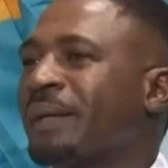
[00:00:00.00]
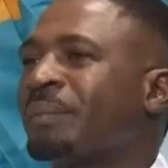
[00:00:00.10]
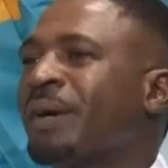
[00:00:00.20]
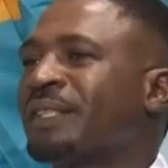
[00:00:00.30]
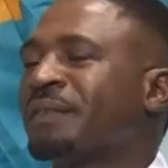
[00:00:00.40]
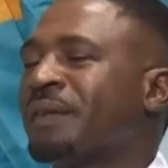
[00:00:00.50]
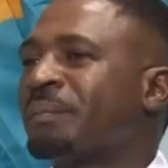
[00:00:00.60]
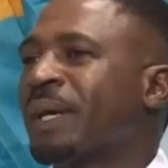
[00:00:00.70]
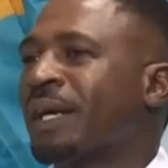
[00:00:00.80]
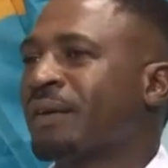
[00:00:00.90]
a positive
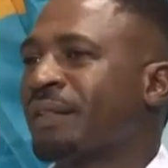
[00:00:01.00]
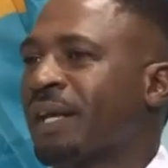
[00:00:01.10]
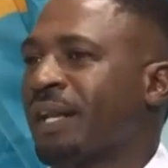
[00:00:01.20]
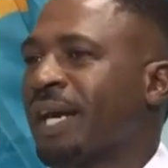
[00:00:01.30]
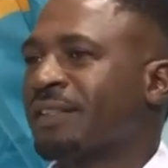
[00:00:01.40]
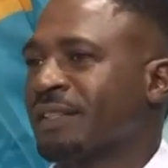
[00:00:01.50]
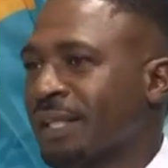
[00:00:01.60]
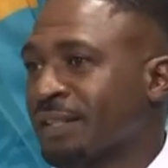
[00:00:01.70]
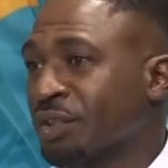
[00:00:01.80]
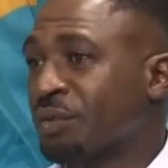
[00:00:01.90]
impact on their lives.
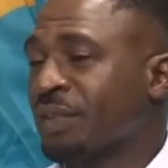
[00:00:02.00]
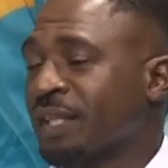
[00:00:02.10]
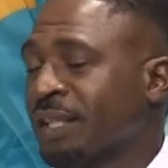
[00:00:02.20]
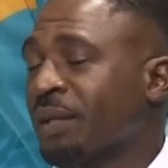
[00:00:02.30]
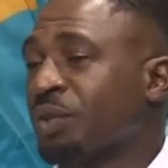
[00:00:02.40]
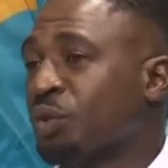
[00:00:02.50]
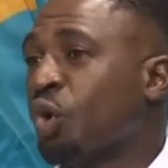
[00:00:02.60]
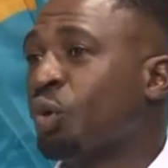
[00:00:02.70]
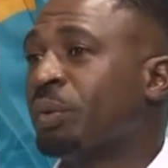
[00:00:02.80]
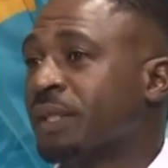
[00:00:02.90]
Because as you've indicated when you
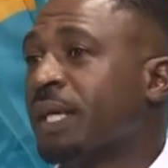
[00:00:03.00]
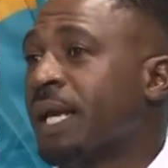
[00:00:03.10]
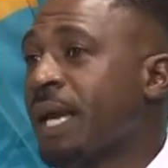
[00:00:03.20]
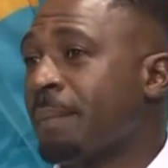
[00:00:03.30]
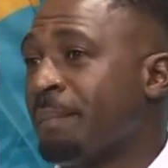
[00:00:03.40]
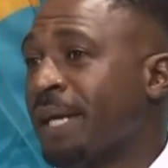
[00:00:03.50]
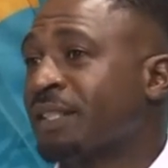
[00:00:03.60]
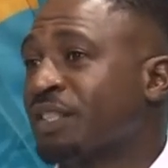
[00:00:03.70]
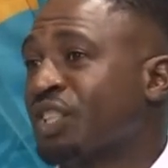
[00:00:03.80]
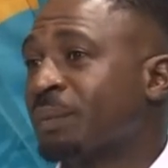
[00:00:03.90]
open,
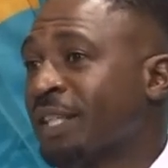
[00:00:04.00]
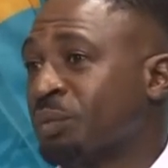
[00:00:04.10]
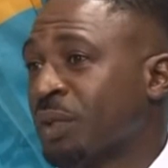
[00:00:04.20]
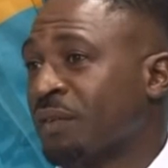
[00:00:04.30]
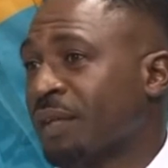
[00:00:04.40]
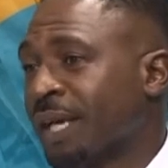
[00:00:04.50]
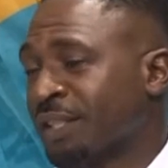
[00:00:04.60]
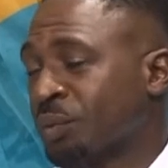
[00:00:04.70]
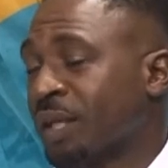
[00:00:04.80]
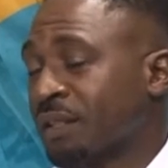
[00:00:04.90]
mentorship, as
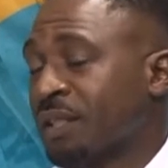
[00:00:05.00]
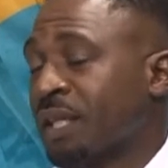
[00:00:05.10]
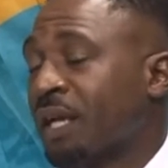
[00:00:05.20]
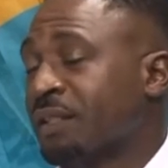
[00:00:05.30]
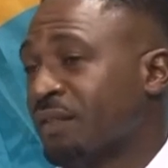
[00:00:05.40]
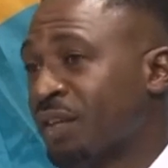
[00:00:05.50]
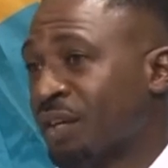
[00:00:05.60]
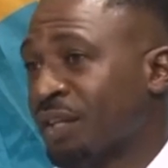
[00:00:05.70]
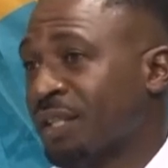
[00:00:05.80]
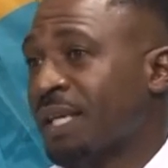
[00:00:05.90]
we as adults have
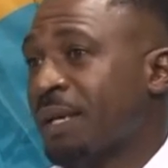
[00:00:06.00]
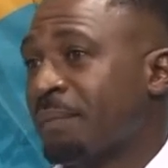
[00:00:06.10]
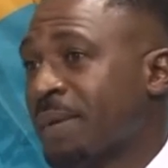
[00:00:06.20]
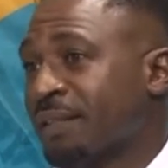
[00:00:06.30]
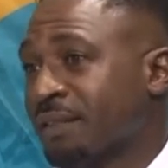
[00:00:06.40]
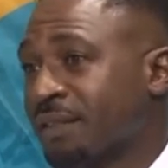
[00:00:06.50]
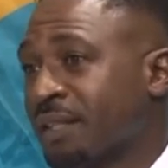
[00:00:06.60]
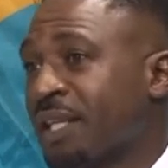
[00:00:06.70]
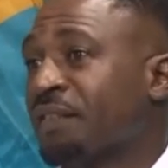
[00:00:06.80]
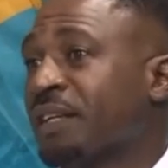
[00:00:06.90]
learned, makes a
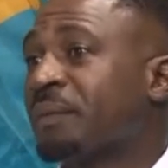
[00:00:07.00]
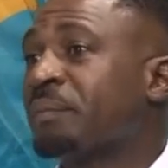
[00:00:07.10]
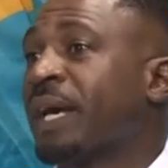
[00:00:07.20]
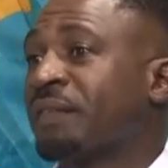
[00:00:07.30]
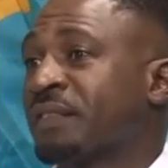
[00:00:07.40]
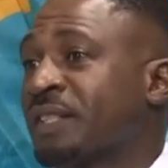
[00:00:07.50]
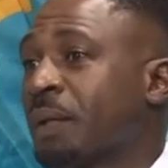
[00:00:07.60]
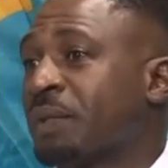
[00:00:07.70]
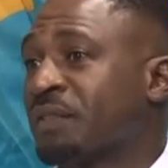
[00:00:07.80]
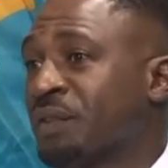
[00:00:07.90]
significant impact for
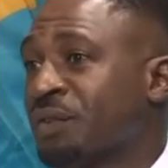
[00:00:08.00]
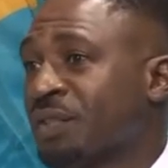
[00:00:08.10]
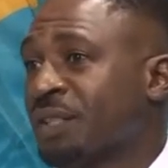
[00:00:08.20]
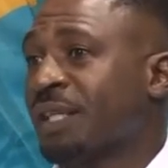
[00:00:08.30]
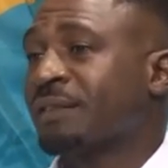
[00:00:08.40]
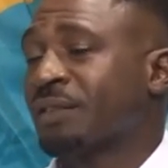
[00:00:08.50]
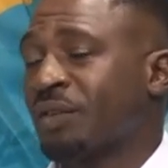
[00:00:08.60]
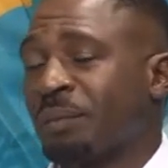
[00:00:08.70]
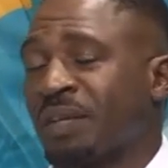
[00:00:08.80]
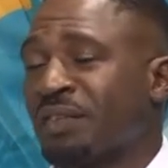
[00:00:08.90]
someone's future. And so
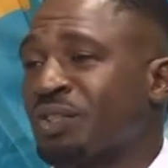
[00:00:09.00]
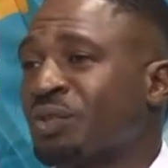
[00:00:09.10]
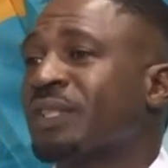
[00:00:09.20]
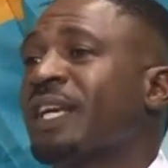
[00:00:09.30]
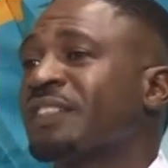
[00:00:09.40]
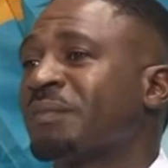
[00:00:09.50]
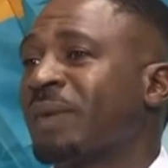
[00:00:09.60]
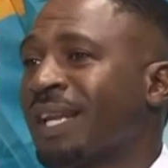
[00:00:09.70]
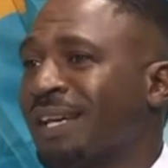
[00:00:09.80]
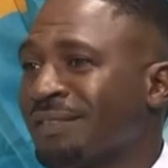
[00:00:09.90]
I'm giving 2 years of
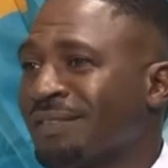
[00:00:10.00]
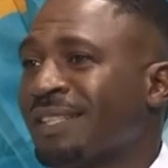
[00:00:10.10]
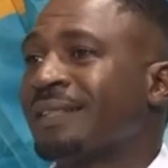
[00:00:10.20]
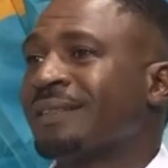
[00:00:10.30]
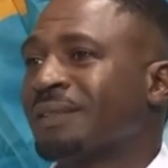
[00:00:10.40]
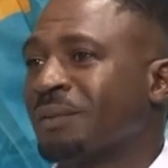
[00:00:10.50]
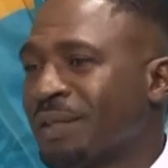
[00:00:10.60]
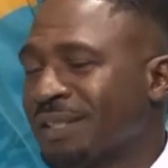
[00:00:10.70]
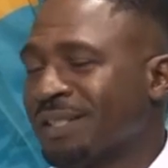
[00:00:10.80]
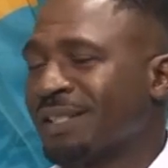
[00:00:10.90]
my life
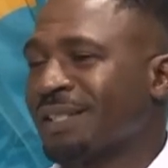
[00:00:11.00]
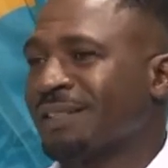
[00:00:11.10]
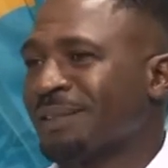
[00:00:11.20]
towards these kids.